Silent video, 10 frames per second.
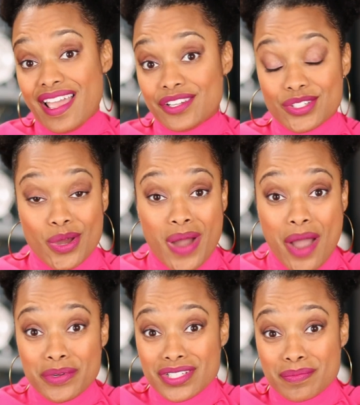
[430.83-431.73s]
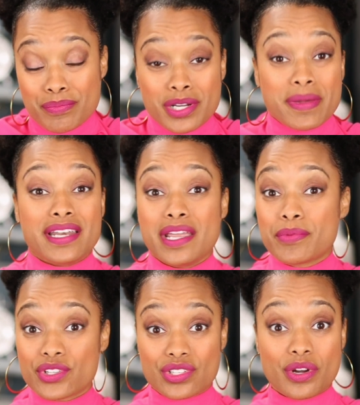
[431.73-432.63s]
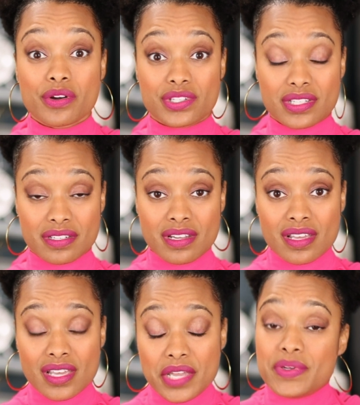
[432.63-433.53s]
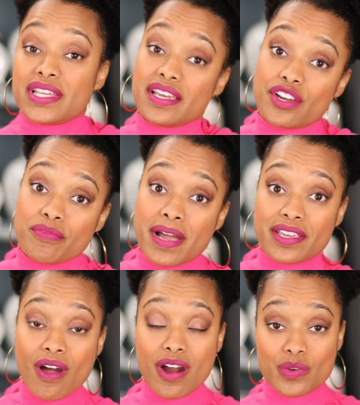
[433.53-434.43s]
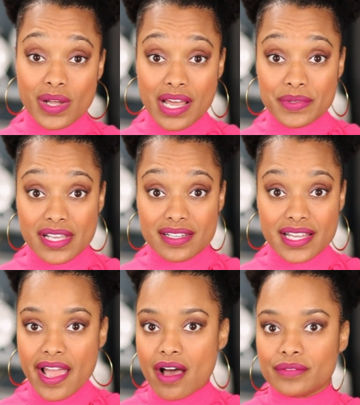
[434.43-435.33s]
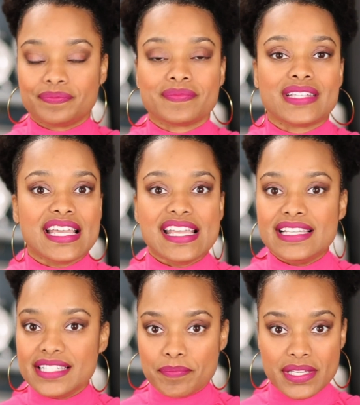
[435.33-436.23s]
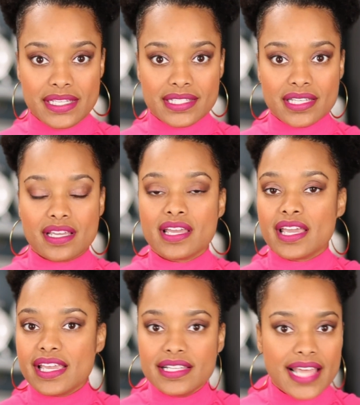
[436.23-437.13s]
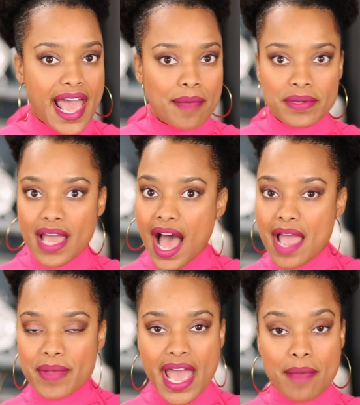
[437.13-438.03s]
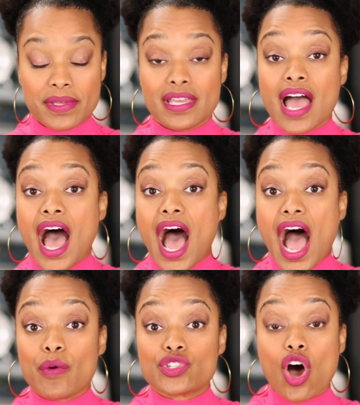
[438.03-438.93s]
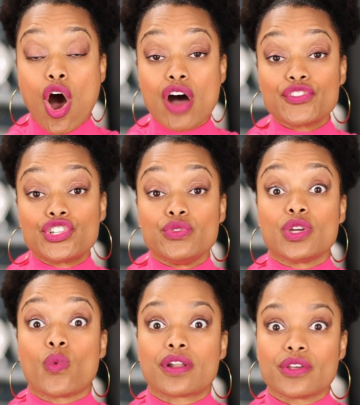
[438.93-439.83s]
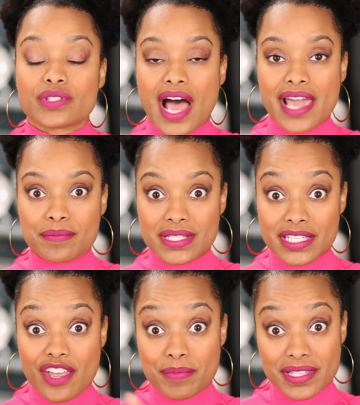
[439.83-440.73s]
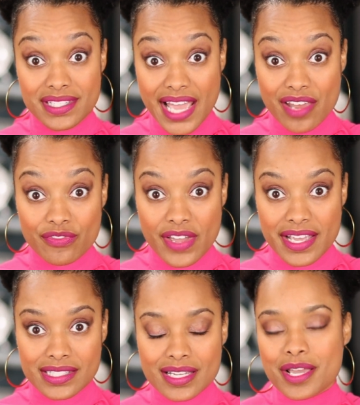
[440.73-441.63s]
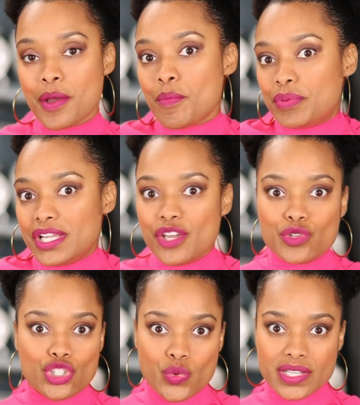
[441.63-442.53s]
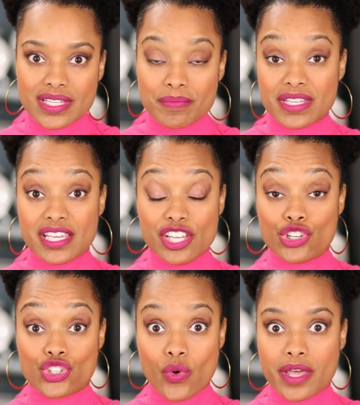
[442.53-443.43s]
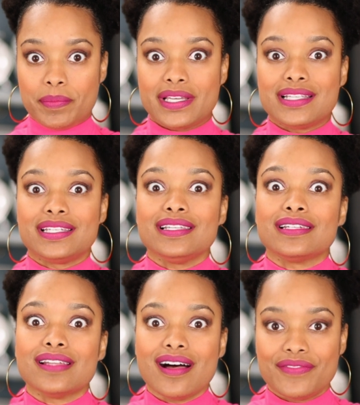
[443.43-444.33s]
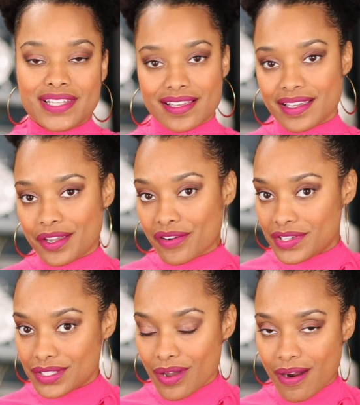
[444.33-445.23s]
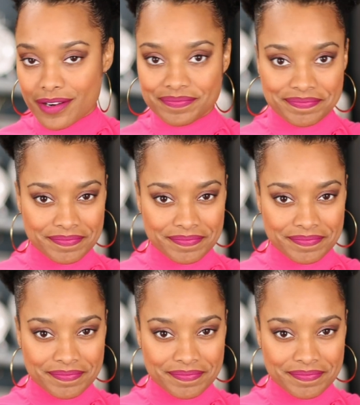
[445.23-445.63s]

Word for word: And so I would just bring my neighbor desserts, and he would take care of my yard while I was out of town. Easy peasy. He's happy, I'm happy. I was off shooting one of those items that gave me the sad face, but he was doing something he enjoyed because he loved taking care of his yard.